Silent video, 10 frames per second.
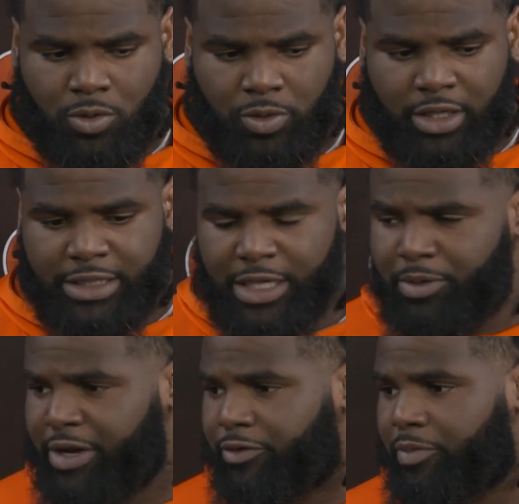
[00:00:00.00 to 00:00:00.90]
We like that
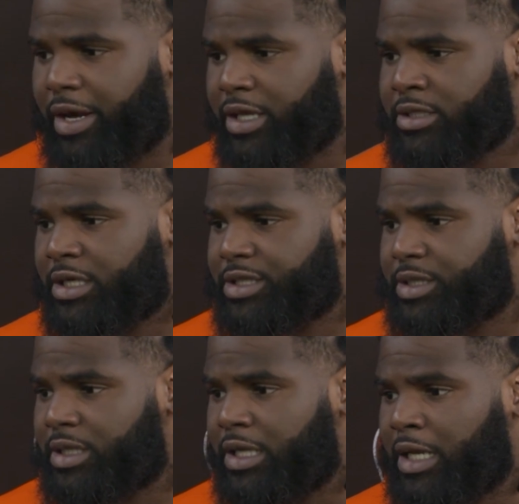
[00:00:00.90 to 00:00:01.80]
with everybody. It's not
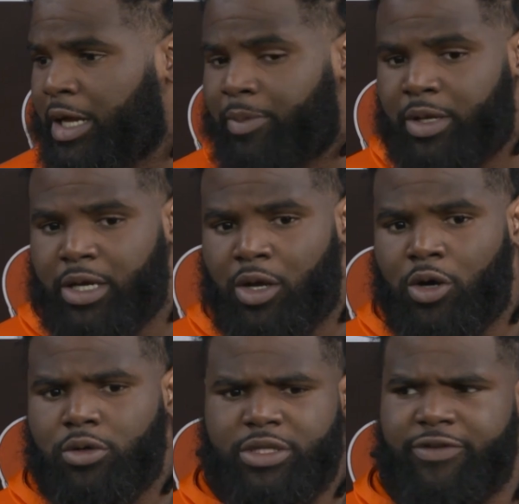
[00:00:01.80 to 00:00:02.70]
just the D lineman. The
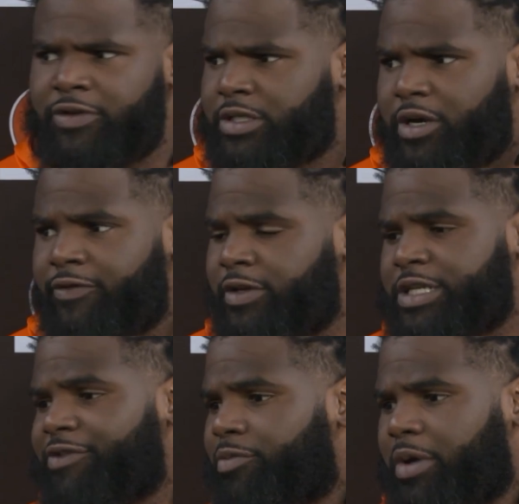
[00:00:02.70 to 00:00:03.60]
whole defense,
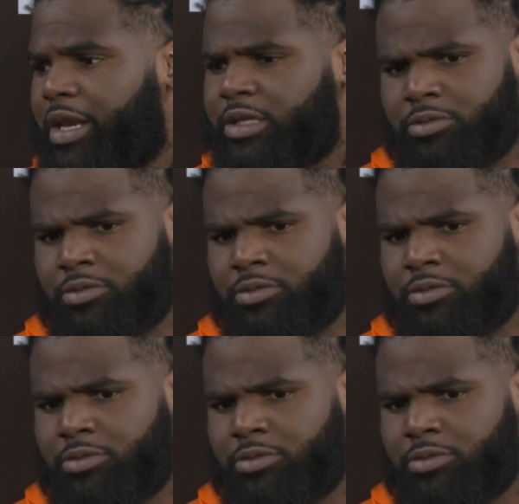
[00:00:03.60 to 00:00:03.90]
offense, everybody.